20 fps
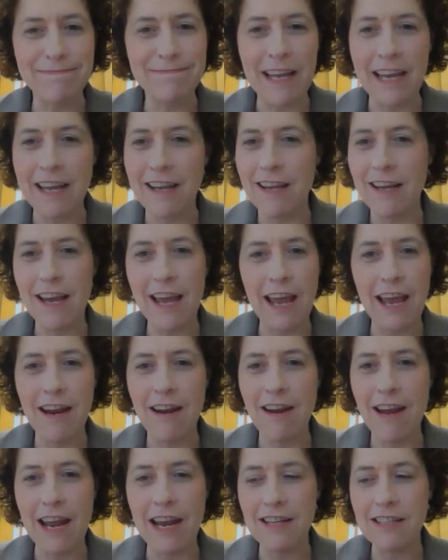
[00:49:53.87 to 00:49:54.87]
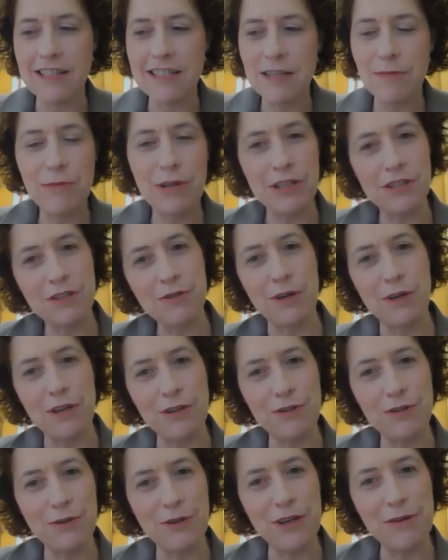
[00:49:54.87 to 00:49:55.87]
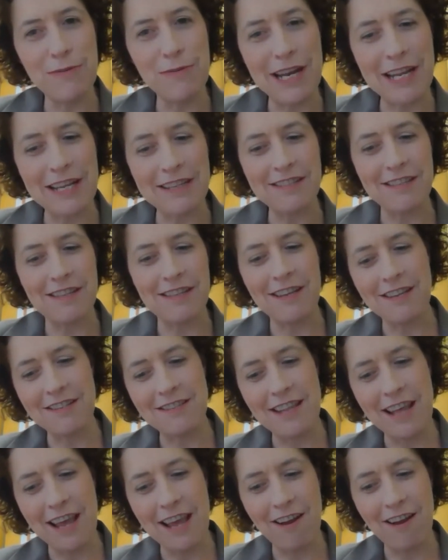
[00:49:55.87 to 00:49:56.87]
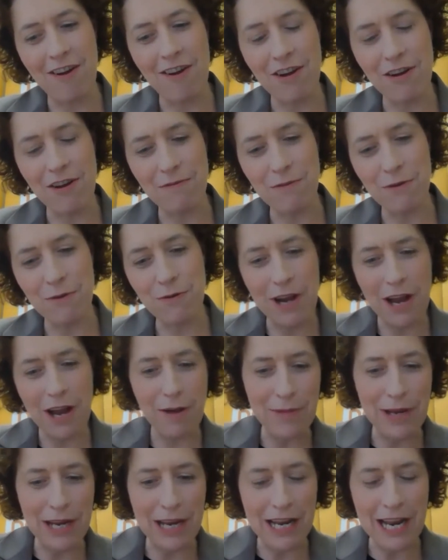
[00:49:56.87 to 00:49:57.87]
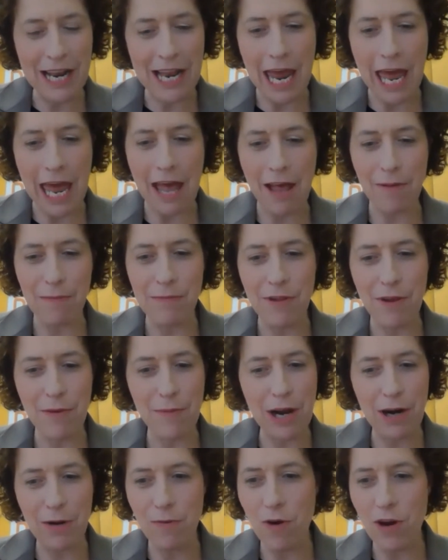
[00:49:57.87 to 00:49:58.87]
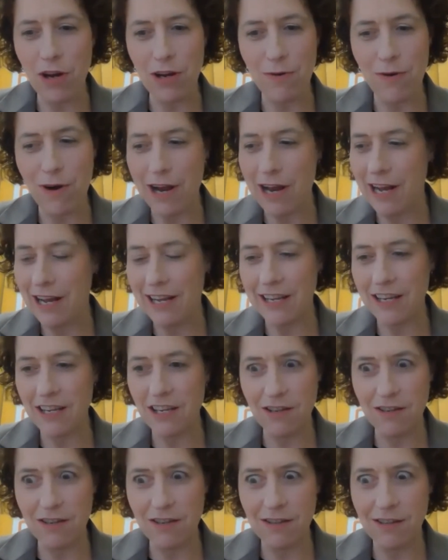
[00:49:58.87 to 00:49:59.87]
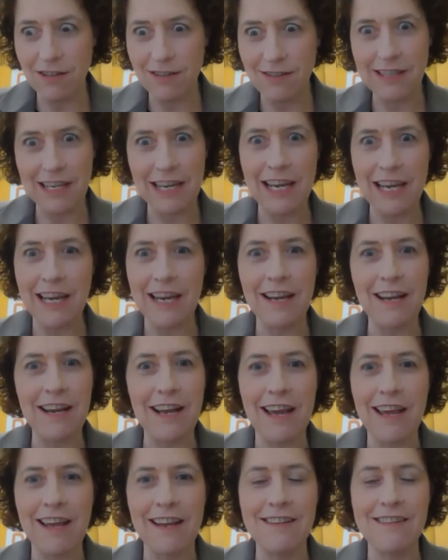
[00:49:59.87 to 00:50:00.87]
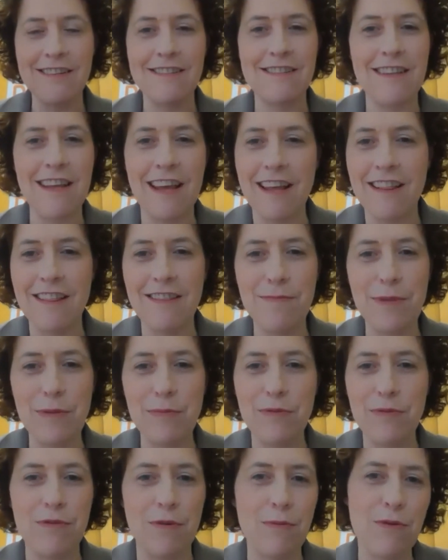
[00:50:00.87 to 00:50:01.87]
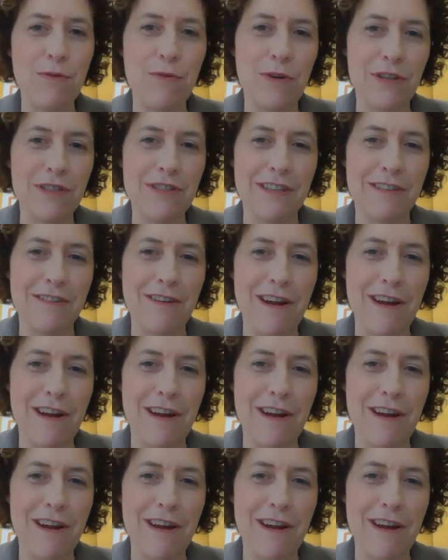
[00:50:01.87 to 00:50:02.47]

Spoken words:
And it's similar to what you're talking about, Esther. It's that kind of all come in, no matter what you are, you're singing, and people from all walks of life.